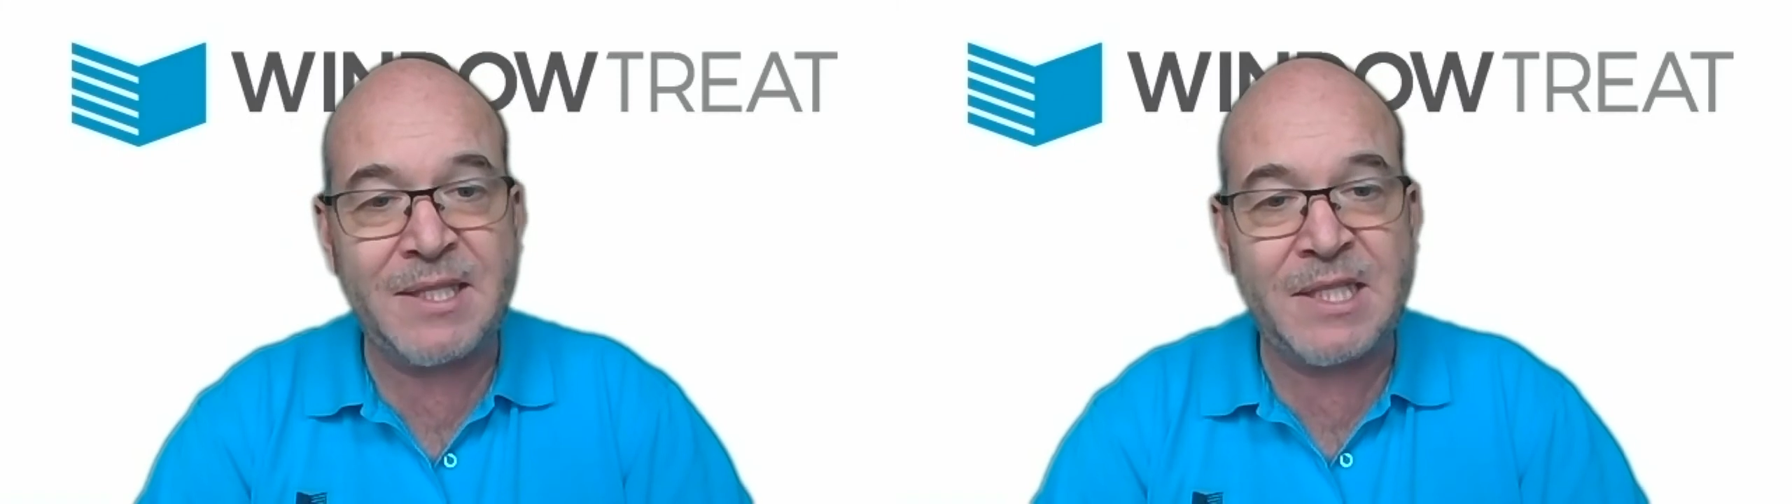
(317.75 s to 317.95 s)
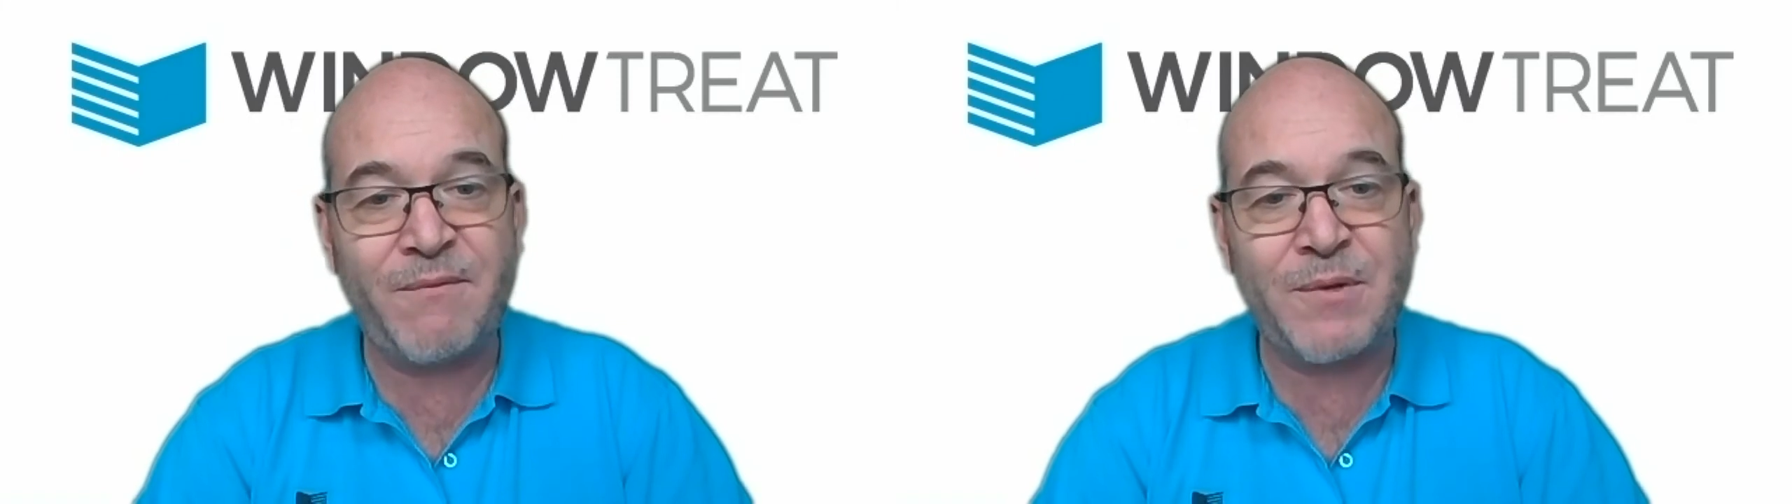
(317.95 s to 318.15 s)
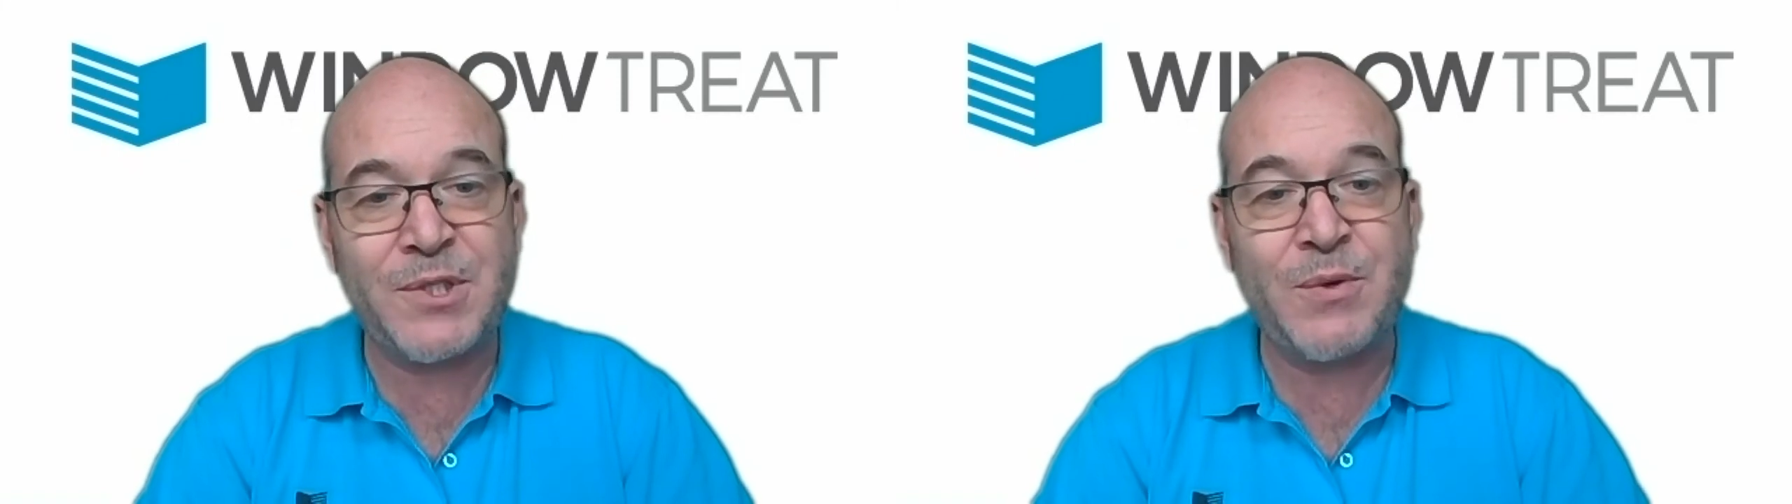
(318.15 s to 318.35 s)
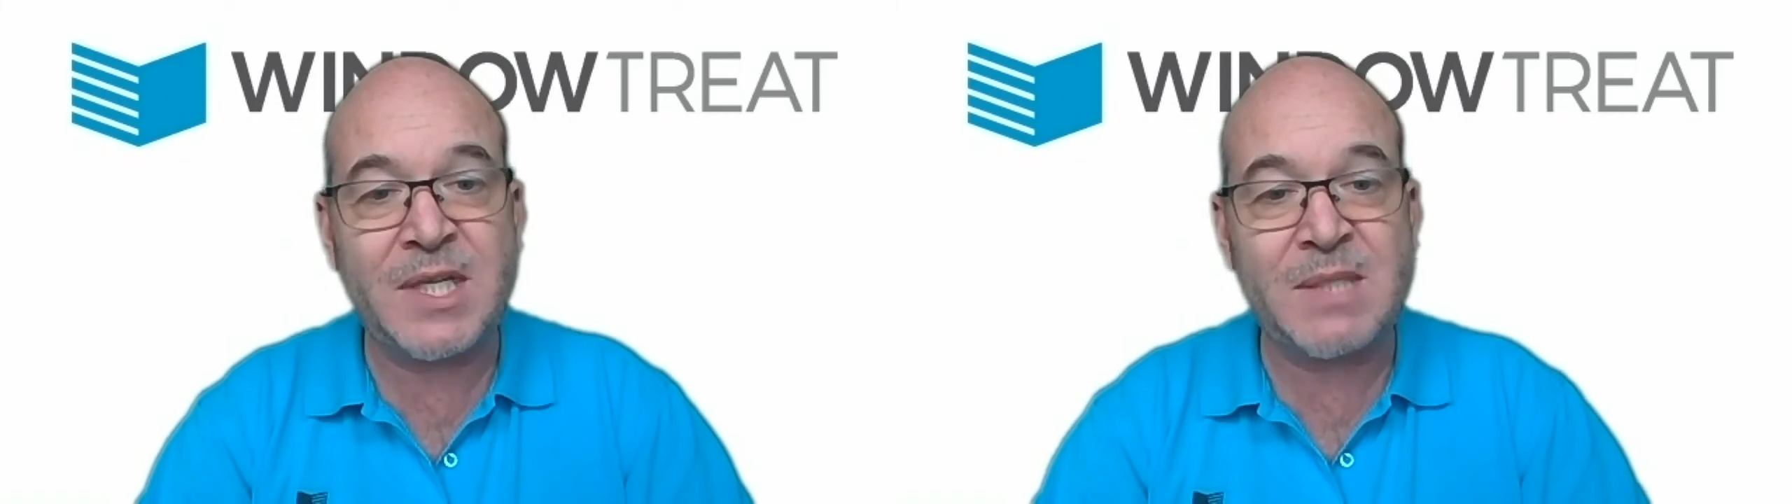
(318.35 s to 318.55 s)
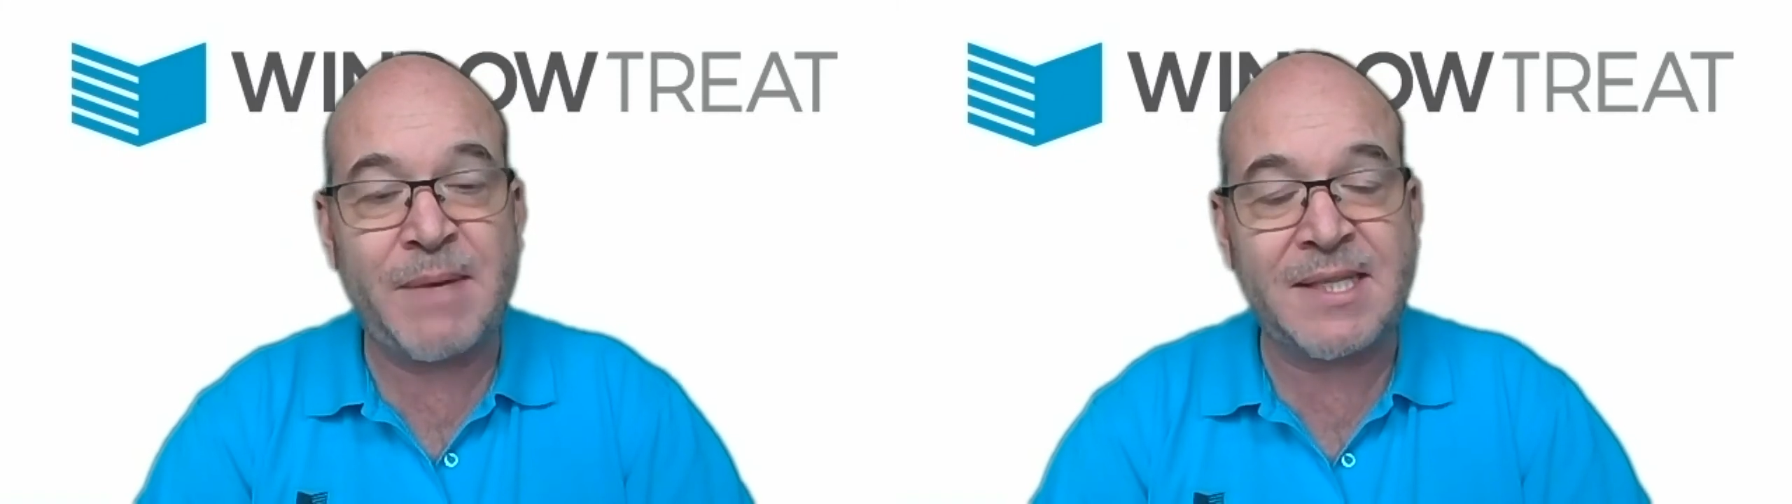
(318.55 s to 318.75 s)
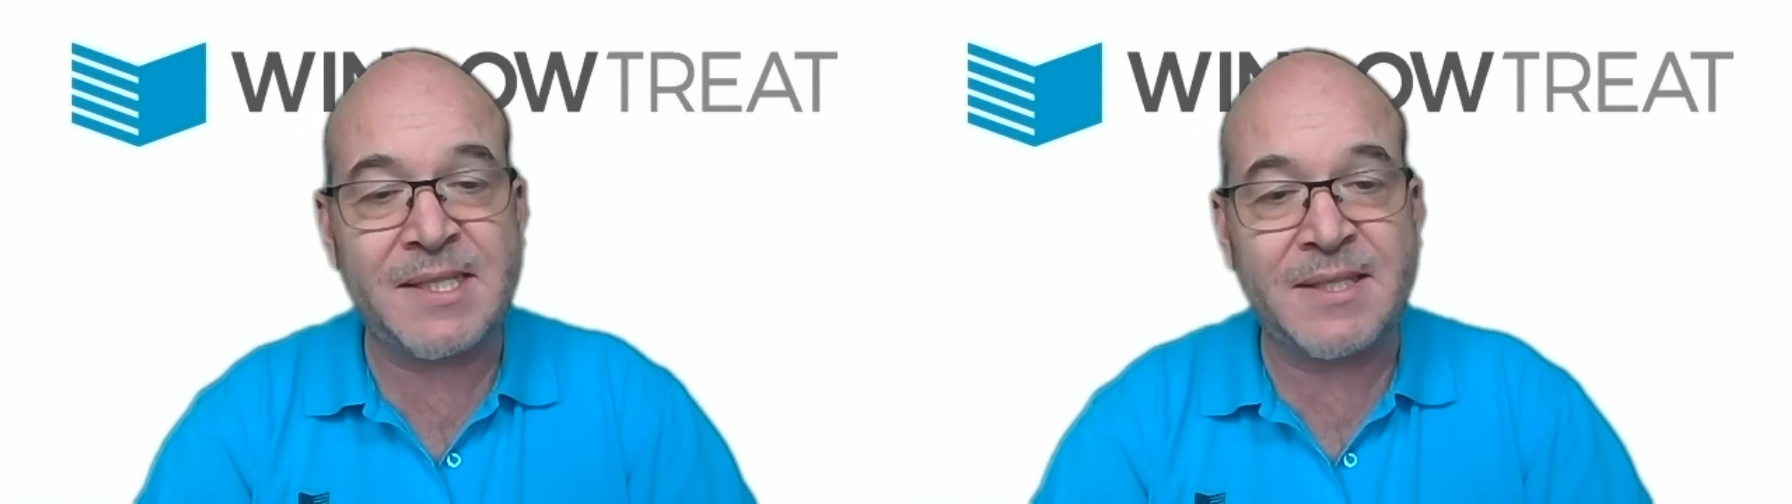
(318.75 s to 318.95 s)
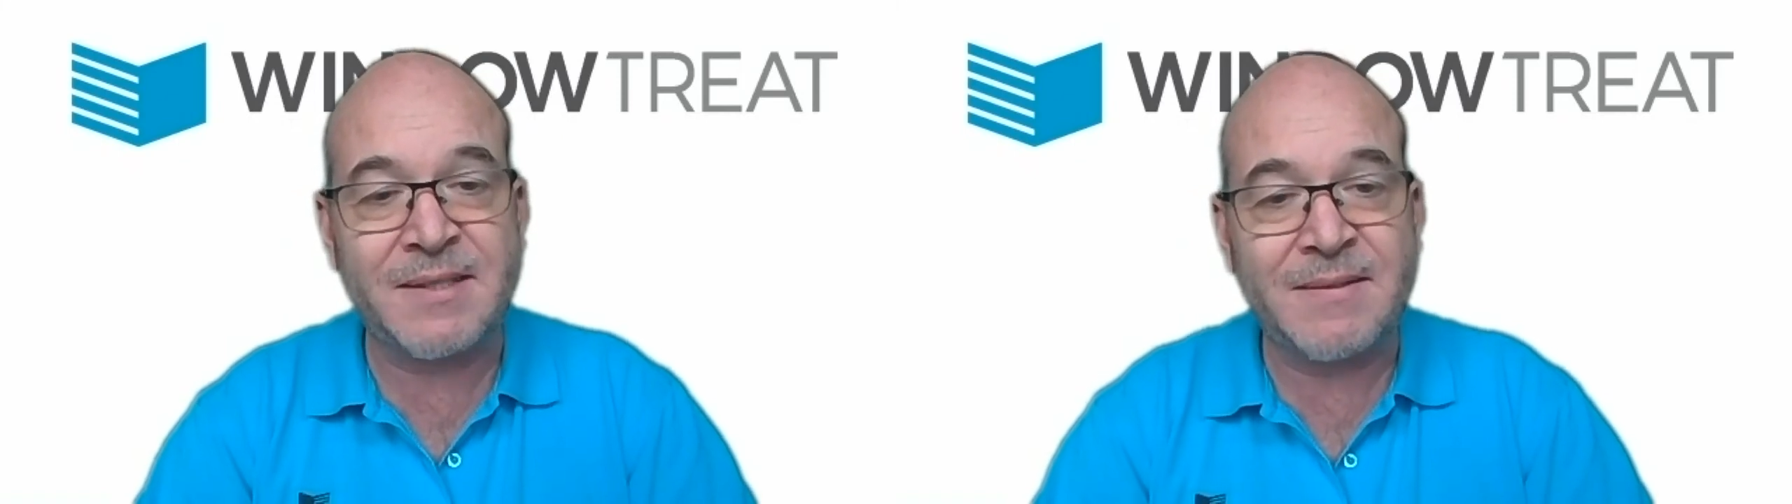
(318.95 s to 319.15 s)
difference you expected?